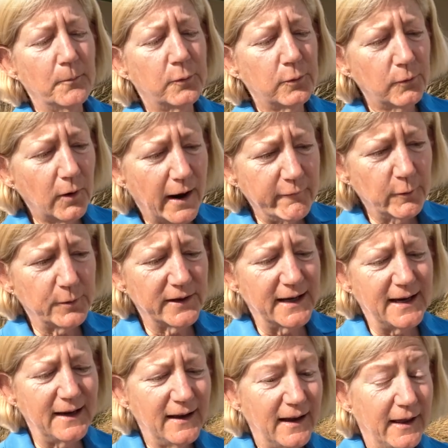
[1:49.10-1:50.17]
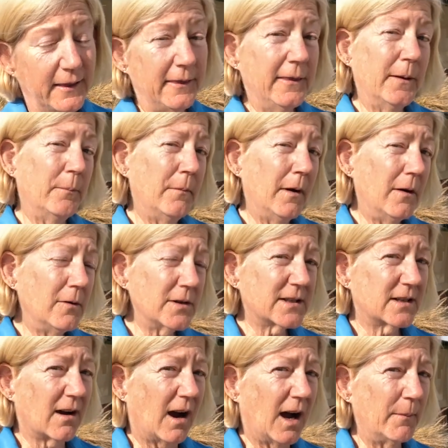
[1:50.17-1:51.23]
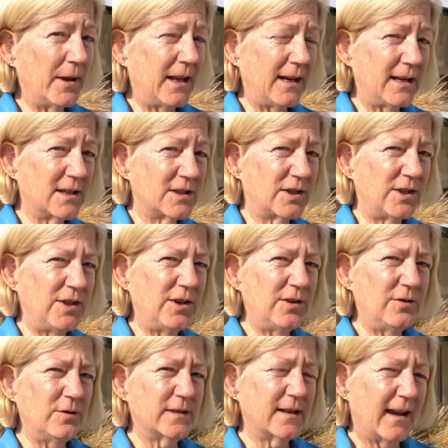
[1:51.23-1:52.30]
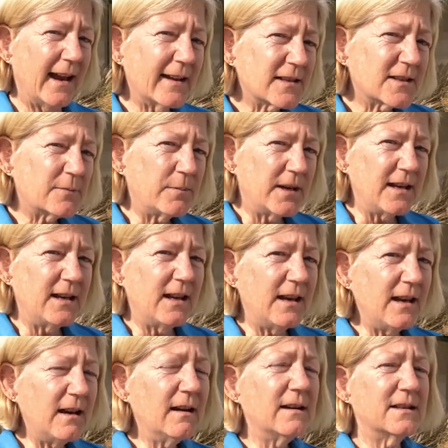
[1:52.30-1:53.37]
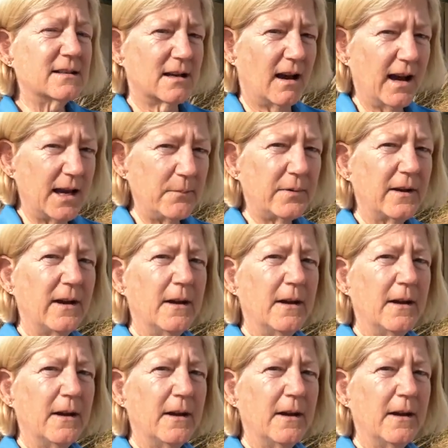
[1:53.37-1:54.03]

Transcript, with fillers: Probably the most common is to use SPD type